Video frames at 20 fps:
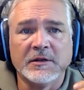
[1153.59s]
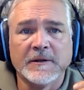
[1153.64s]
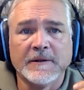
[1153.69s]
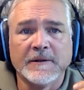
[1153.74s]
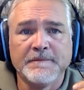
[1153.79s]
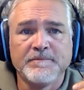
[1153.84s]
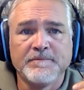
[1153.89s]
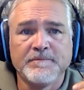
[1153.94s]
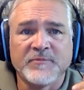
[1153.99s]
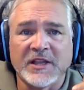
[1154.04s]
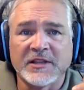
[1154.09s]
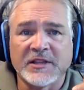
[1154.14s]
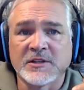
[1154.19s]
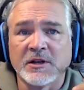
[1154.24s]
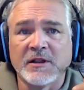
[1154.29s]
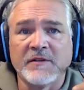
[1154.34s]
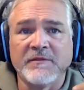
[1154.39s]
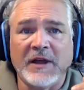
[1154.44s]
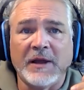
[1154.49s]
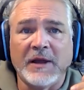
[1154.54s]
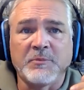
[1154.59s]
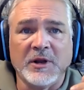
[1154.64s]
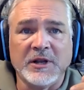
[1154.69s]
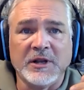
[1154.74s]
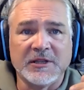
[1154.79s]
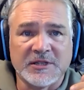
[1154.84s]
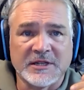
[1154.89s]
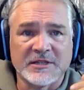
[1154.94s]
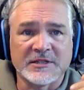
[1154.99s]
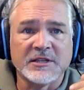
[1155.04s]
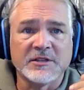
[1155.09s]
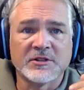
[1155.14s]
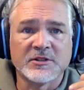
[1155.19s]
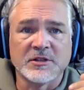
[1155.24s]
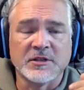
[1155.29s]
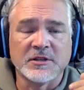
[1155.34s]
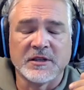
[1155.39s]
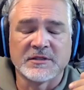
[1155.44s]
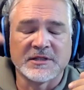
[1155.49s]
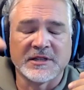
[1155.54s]
That's going to evaporate 6 inches,
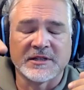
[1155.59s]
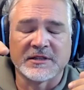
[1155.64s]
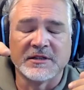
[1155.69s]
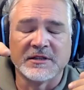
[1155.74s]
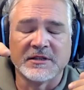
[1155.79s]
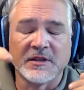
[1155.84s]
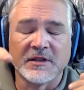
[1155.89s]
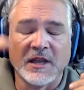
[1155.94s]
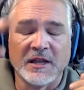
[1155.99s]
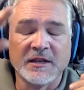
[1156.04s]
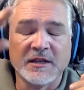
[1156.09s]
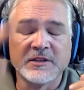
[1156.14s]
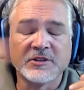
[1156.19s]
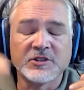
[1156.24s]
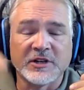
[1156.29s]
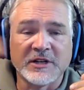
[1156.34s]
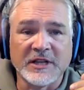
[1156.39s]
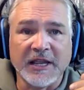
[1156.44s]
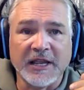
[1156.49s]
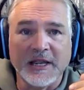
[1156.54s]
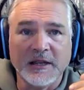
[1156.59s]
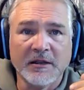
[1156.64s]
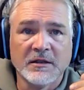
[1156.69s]
an inch a day.